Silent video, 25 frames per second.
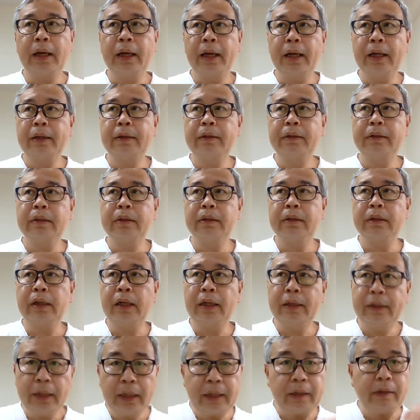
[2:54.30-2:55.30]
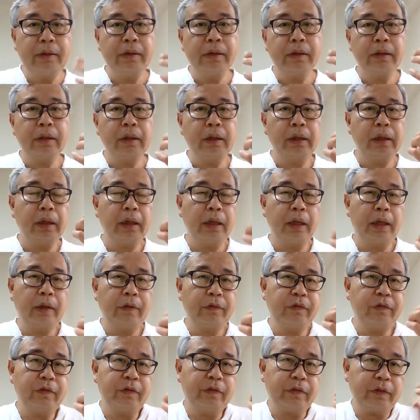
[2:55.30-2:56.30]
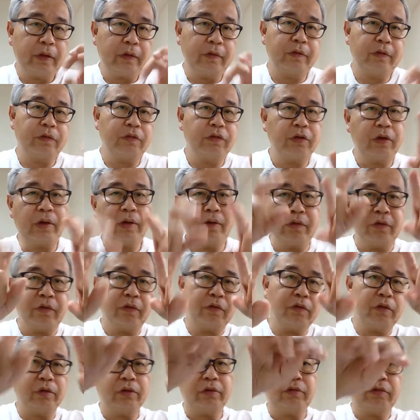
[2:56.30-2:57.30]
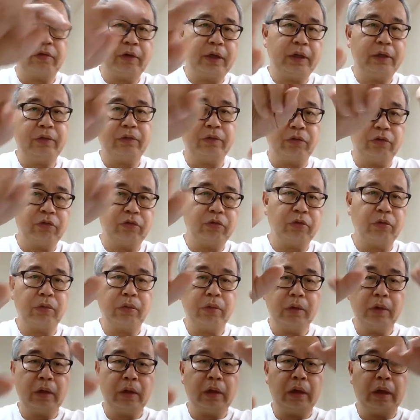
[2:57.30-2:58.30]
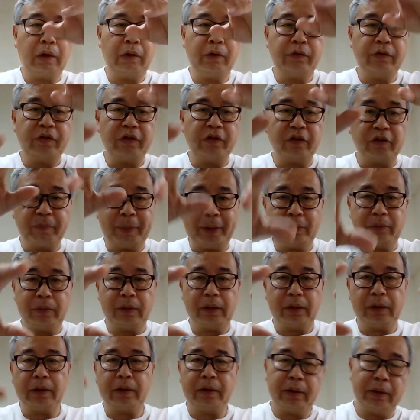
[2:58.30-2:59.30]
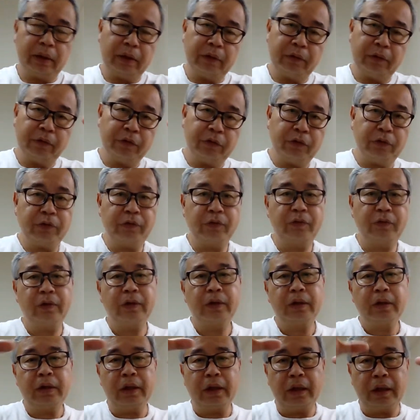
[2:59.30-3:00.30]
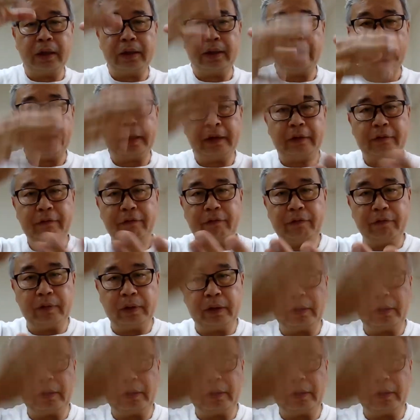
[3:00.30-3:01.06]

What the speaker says: and then as the child is trying to show how you use a spatula and how you use a knife